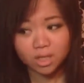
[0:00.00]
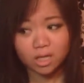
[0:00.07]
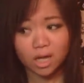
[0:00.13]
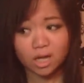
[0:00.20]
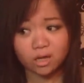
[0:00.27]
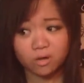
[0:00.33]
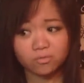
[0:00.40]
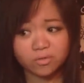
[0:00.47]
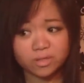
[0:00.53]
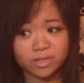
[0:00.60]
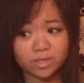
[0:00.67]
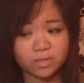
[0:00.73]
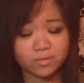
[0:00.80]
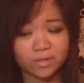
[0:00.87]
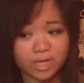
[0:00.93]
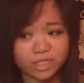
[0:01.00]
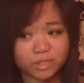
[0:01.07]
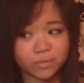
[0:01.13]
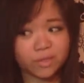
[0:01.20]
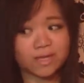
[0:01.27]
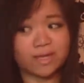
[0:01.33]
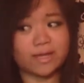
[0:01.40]
I got really annoyed. I
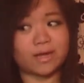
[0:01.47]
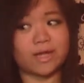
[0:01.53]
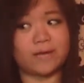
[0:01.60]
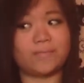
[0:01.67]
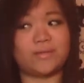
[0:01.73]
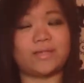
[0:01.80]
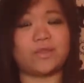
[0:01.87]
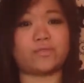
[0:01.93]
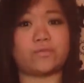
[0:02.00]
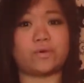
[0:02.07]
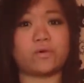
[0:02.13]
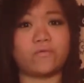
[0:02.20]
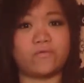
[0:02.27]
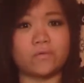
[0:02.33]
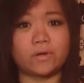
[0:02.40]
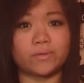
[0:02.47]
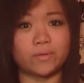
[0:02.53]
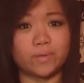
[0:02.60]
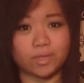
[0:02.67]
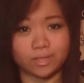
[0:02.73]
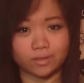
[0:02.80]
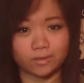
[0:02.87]
just want to get up and like throw her phone out the
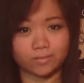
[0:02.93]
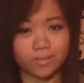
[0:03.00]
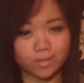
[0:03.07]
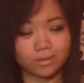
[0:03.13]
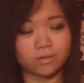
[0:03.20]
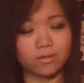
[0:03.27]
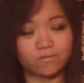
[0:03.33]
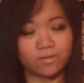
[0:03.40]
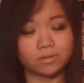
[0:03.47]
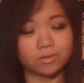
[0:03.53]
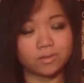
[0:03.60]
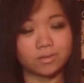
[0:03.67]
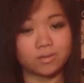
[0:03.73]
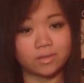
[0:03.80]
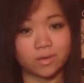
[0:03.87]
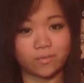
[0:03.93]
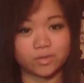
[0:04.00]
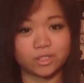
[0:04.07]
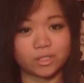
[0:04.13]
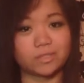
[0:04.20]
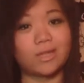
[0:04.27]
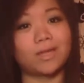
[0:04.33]
window, but obviously that
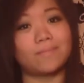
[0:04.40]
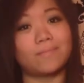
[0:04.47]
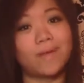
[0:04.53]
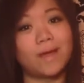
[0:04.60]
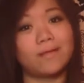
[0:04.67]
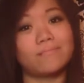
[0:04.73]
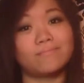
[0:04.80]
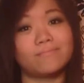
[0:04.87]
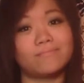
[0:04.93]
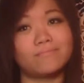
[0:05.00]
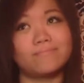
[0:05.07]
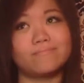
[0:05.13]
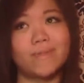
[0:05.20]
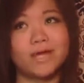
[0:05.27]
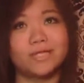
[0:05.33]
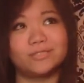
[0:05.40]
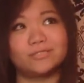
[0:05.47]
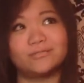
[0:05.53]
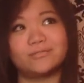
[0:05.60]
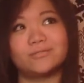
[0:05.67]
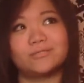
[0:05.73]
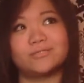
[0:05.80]
was just like my
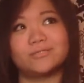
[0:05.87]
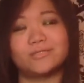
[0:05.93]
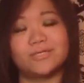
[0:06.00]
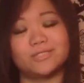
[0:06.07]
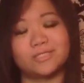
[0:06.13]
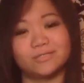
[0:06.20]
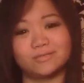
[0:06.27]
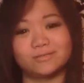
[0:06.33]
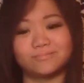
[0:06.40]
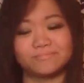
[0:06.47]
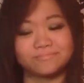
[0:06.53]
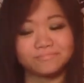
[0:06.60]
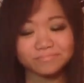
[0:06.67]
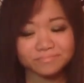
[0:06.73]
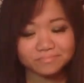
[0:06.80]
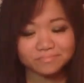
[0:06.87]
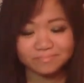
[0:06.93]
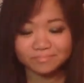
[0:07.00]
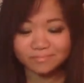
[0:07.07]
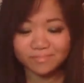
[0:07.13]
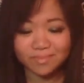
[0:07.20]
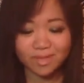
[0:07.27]
imagination.
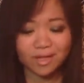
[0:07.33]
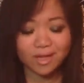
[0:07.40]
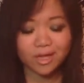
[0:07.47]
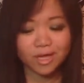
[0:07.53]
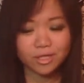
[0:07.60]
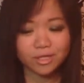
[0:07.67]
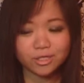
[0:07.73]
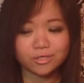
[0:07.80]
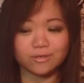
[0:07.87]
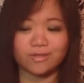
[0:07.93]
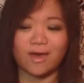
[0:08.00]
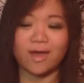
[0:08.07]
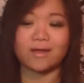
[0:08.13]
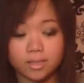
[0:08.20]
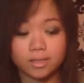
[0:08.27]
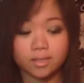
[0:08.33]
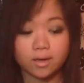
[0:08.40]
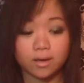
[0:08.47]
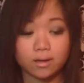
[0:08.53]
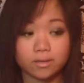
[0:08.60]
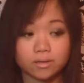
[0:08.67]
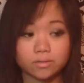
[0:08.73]
I couldn't do that.
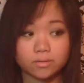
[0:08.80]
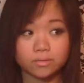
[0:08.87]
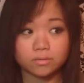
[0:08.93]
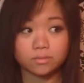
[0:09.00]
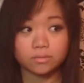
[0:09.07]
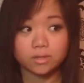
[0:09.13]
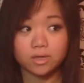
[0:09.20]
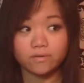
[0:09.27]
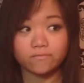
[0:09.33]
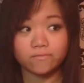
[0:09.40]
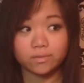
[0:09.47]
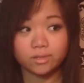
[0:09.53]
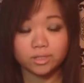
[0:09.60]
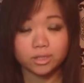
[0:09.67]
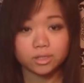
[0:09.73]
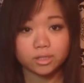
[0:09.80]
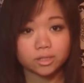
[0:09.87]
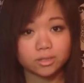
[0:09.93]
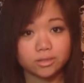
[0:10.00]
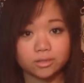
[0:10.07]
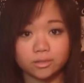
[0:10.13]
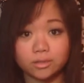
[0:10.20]
Yeah, so thankfully
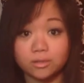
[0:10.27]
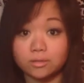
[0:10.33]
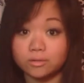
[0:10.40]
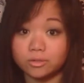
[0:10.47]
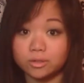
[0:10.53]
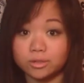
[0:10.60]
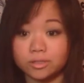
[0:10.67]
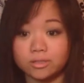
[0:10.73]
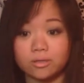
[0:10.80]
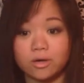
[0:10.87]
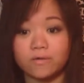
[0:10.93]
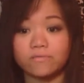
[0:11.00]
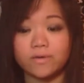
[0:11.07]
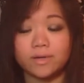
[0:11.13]
she, turned it off.